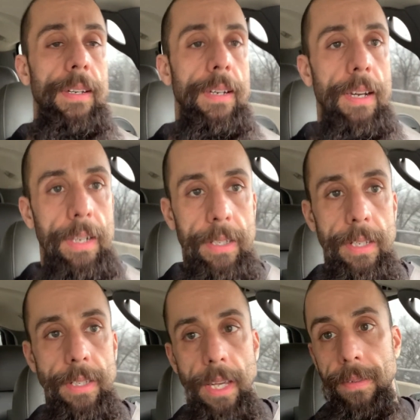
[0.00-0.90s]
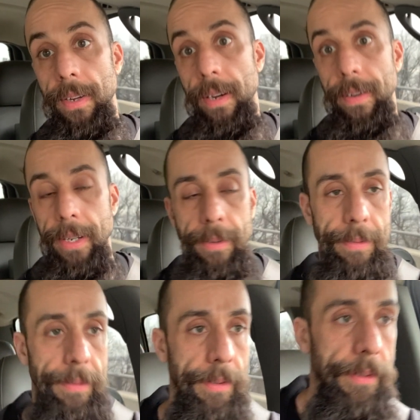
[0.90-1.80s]
And it's a safe area.
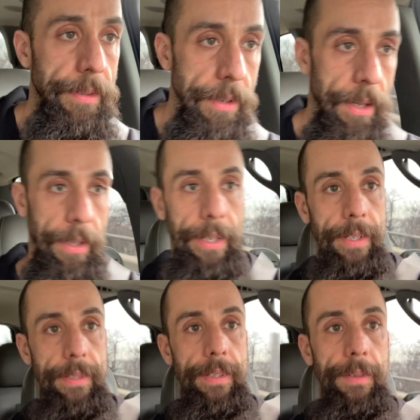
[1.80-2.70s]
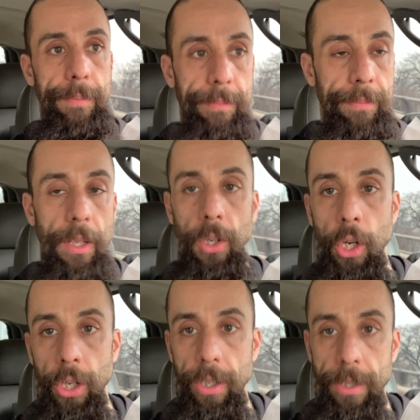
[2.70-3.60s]
It's not like it's the
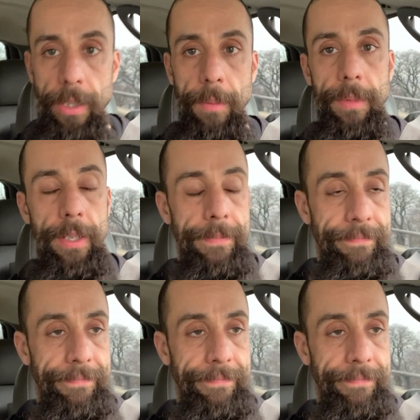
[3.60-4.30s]
hood or something.